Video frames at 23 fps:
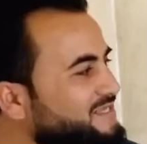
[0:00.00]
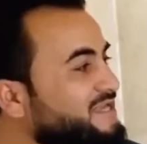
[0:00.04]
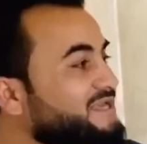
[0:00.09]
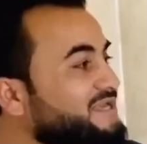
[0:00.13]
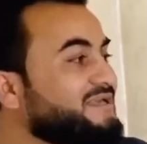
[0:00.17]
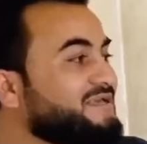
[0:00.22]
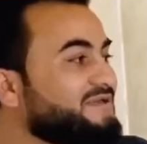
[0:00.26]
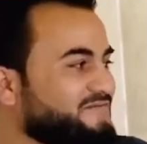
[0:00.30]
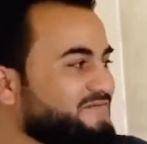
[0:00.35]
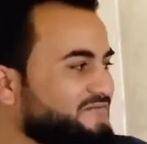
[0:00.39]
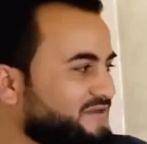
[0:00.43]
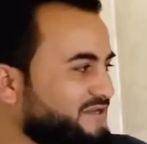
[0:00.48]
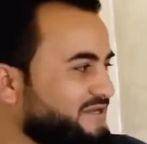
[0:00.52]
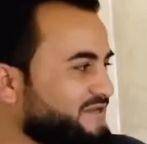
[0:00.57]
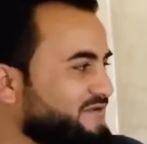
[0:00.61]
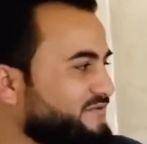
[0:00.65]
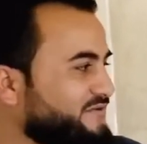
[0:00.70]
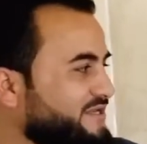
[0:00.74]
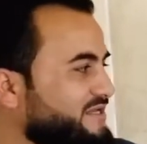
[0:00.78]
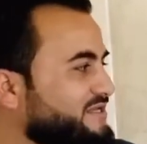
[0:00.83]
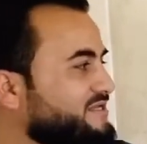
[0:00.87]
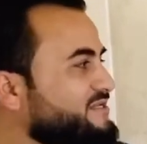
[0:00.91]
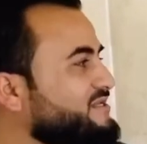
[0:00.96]

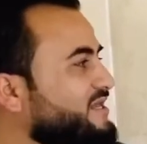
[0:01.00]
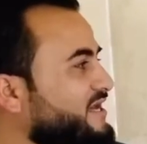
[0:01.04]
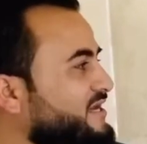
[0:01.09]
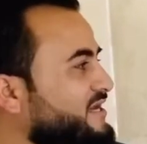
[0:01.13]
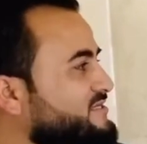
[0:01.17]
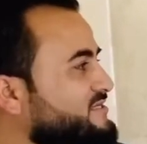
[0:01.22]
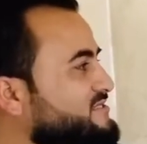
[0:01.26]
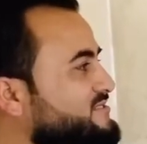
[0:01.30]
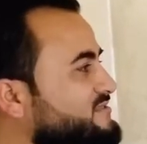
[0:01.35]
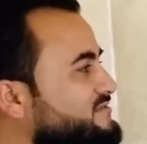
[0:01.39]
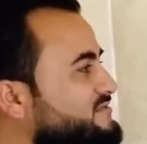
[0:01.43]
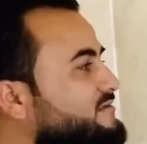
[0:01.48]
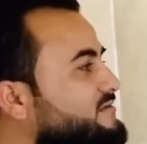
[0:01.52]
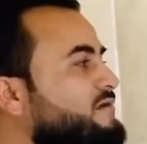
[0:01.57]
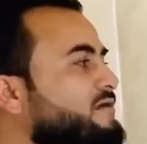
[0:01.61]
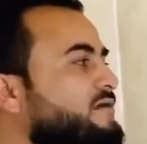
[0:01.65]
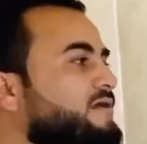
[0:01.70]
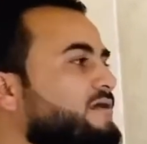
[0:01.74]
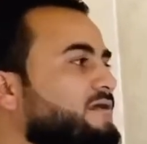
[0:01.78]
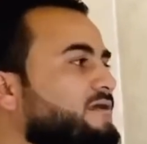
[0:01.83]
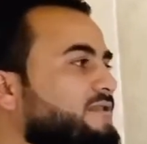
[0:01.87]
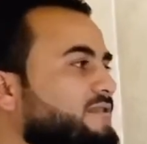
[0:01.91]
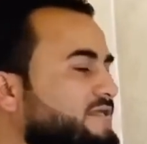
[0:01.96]
Very nice.
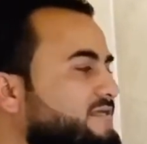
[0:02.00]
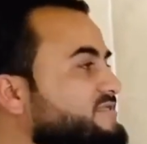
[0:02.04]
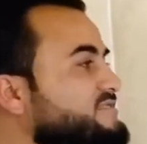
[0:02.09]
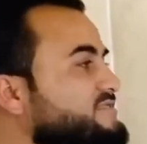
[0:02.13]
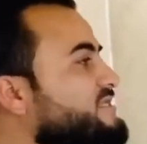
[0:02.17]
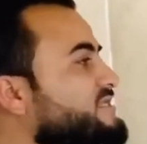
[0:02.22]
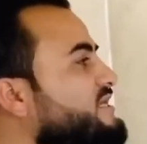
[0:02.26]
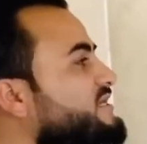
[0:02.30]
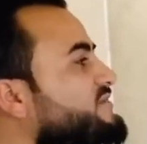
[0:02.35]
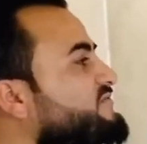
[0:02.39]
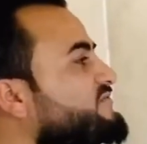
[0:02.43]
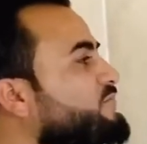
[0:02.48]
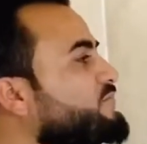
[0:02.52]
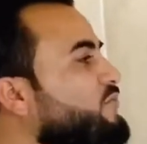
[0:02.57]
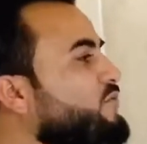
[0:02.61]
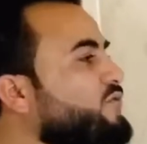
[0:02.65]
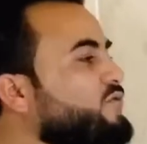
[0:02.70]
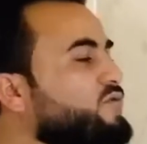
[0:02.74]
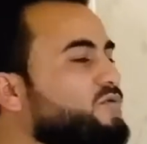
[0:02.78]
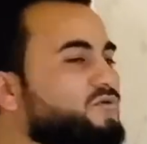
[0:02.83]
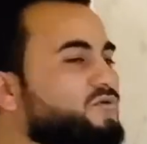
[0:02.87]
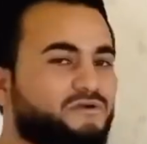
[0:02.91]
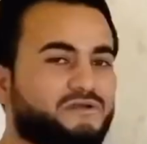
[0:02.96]
Let's give
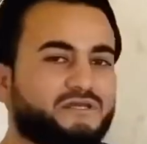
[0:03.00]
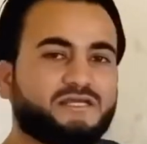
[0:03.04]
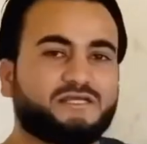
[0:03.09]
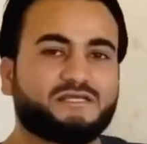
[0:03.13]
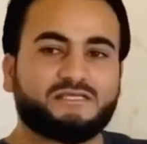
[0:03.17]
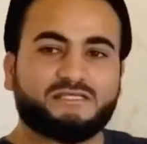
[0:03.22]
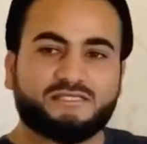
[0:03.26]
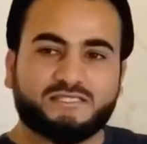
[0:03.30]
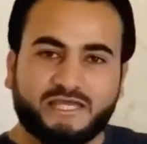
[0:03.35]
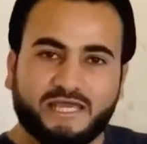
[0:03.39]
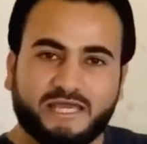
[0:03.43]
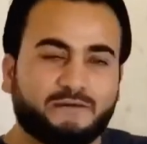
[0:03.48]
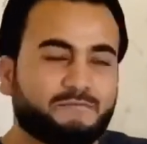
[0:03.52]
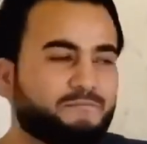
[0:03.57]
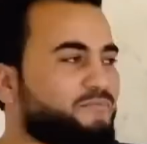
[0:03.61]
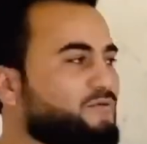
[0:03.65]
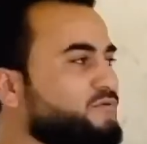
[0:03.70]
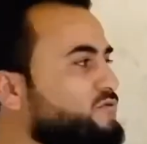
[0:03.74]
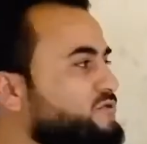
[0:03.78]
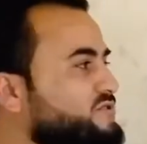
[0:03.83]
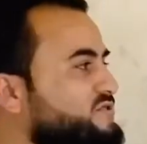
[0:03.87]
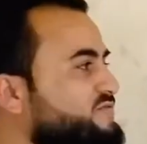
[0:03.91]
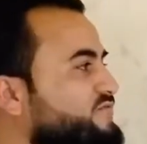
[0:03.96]
more
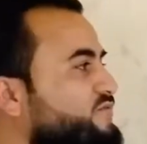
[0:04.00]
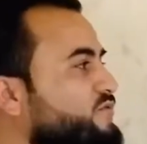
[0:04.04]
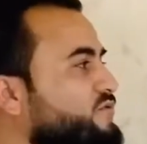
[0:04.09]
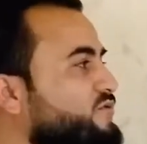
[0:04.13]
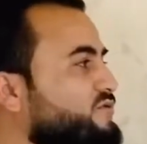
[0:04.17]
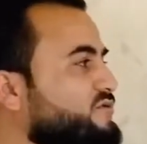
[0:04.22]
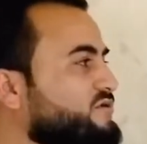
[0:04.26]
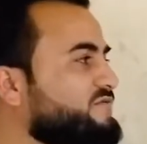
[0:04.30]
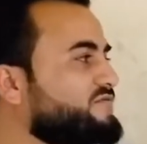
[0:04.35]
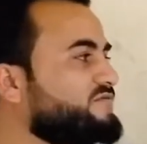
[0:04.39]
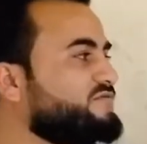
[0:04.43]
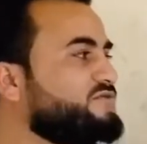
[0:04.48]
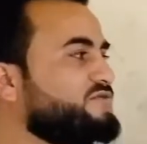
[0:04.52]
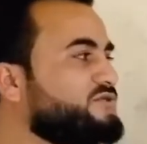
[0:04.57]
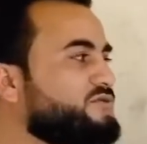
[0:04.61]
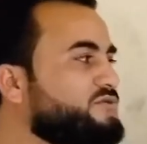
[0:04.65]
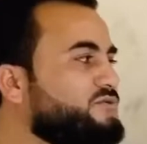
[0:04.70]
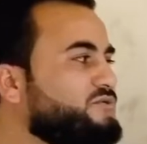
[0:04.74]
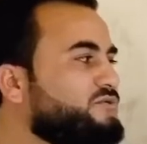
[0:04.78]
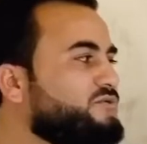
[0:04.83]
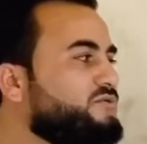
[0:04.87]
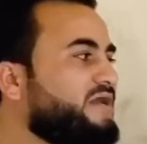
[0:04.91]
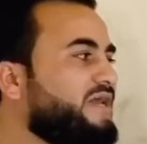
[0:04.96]
examples for
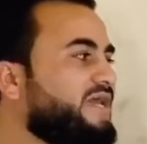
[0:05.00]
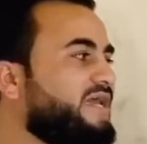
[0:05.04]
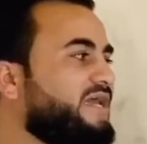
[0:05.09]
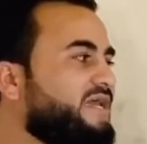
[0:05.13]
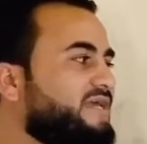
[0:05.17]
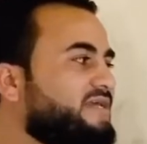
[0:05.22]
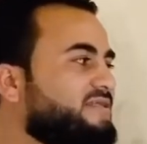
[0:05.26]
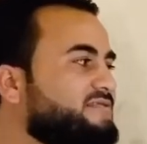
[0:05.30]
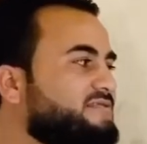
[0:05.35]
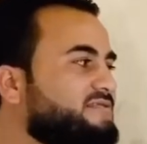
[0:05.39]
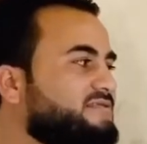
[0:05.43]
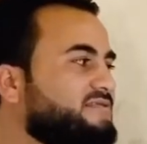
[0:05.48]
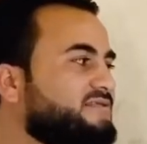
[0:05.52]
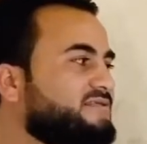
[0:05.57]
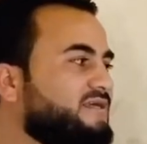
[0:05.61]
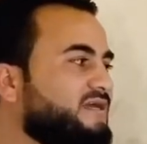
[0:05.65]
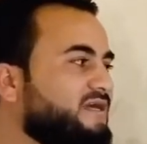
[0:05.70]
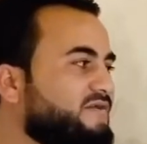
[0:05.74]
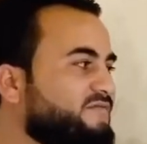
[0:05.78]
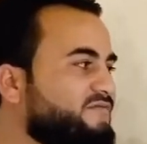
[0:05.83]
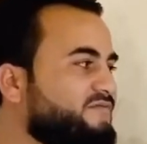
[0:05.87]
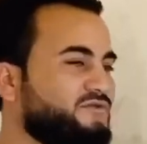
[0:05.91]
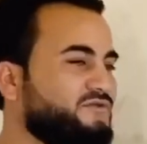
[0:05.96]
few and a
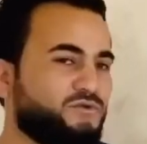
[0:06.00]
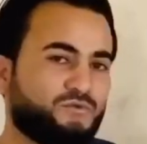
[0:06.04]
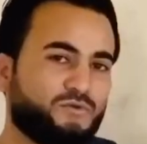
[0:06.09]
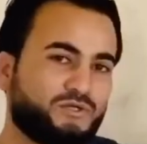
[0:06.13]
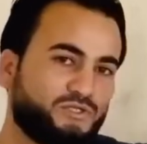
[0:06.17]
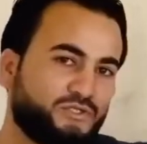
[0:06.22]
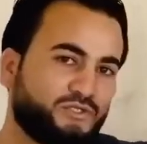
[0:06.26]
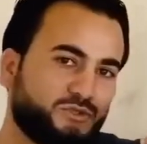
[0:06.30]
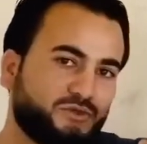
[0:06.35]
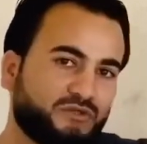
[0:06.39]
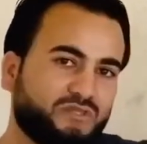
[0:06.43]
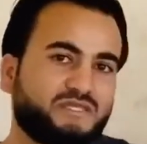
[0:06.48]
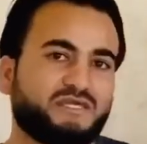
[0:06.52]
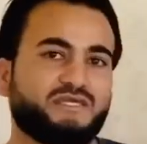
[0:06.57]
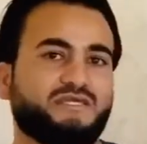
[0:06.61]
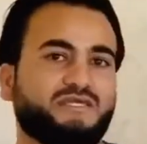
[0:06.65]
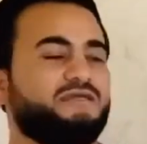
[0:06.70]
few. What do you think?